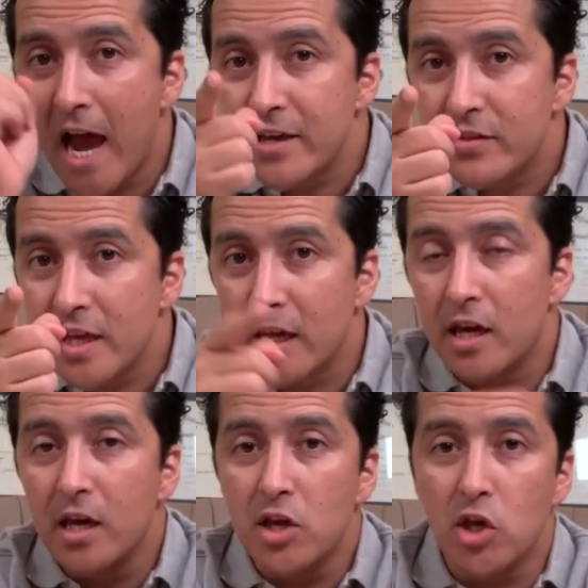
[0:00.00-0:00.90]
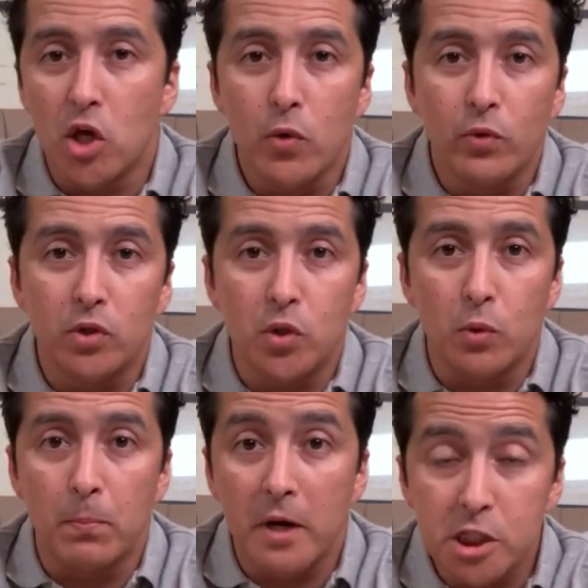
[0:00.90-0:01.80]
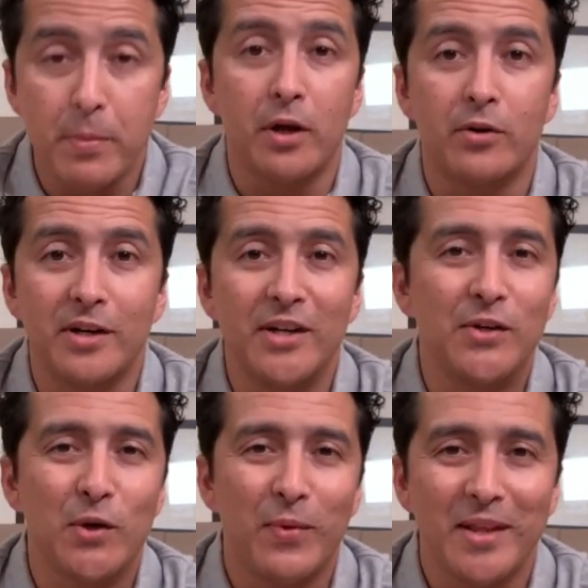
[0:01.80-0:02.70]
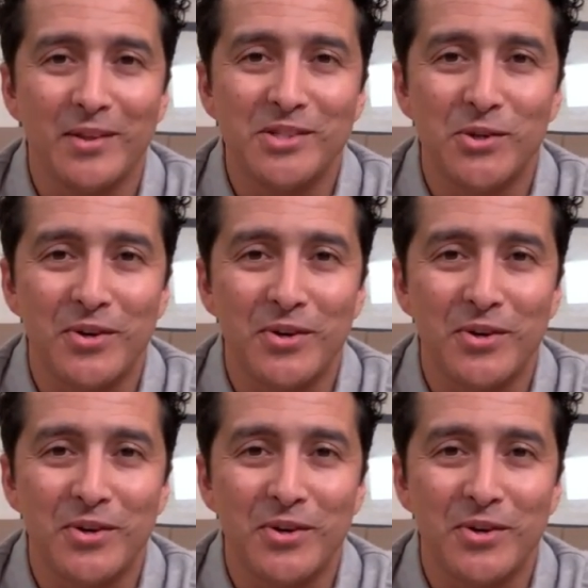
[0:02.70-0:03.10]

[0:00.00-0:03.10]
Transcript: i think you will do much better in your weight loss